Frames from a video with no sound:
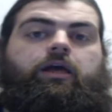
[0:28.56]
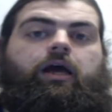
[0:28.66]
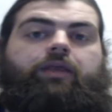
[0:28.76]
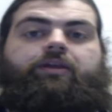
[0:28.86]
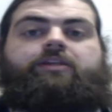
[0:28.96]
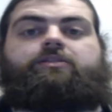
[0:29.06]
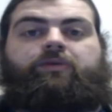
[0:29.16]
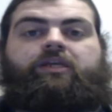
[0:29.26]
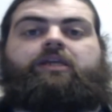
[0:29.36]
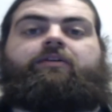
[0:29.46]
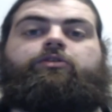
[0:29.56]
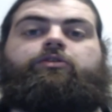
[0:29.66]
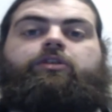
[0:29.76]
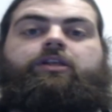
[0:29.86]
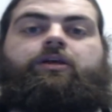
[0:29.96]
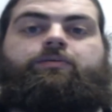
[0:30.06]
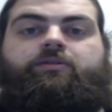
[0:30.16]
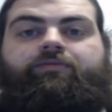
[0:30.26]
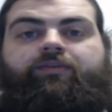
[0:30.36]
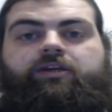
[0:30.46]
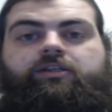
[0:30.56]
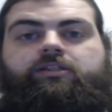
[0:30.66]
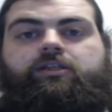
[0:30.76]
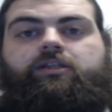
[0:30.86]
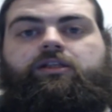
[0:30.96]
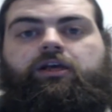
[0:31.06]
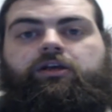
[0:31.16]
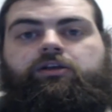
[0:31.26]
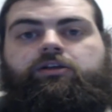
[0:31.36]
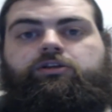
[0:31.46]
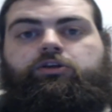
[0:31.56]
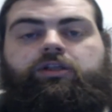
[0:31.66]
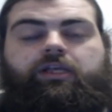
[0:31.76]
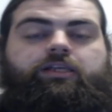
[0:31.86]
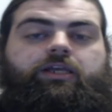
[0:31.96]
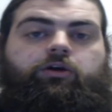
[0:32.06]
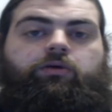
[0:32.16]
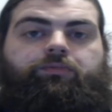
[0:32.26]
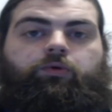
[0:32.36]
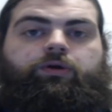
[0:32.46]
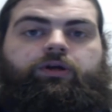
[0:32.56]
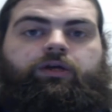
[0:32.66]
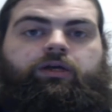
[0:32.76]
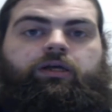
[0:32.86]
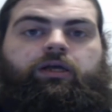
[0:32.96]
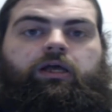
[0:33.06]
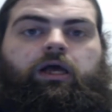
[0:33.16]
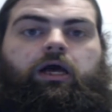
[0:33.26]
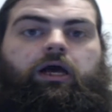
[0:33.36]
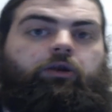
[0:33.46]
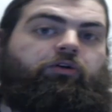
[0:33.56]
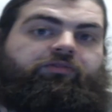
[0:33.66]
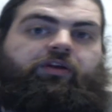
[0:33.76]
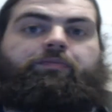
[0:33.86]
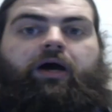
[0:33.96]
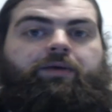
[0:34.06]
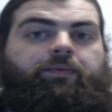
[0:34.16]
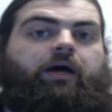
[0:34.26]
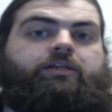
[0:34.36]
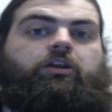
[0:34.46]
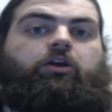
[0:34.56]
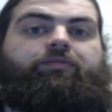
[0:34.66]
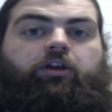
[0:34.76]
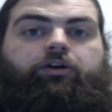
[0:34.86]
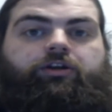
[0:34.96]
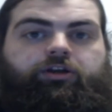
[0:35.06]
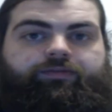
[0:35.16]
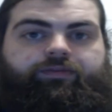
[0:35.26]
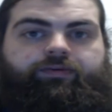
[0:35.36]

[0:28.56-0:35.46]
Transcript: And this is me giving you the tips and advice that you can then take on board and hopefully bypass a lot of the learning curve.